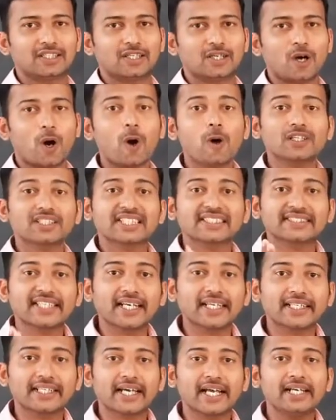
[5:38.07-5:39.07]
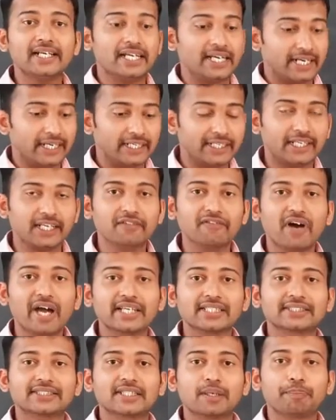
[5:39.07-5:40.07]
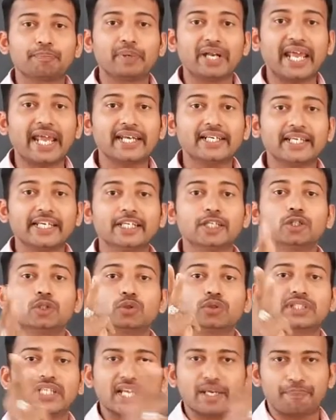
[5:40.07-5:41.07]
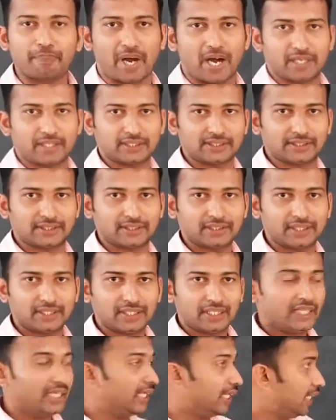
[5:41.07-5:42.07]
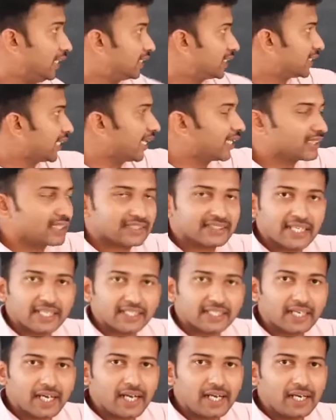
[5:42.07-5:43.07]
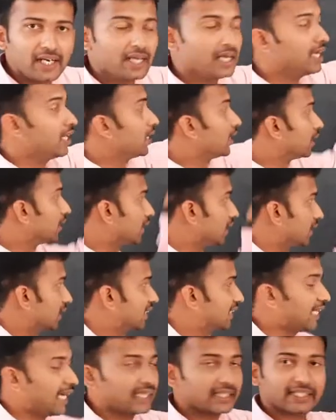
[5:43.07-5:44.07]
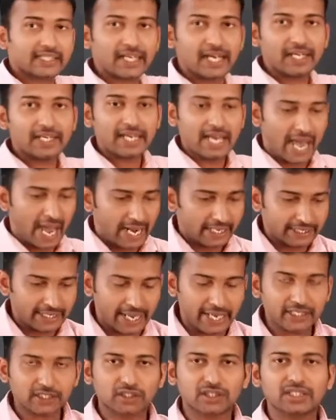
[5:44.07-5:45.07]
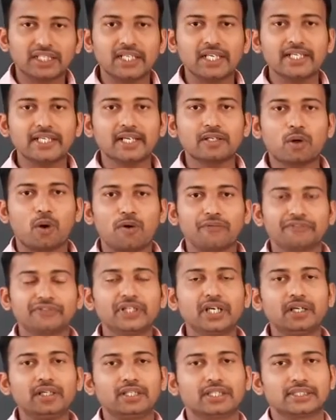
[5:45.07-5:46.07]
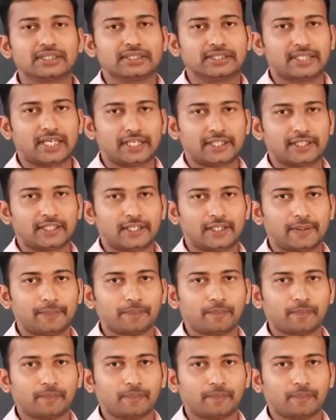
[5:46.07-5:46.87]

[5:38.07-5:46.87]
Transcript: or the circle divides the plane into three parts: inside the circle and exterior of the circle.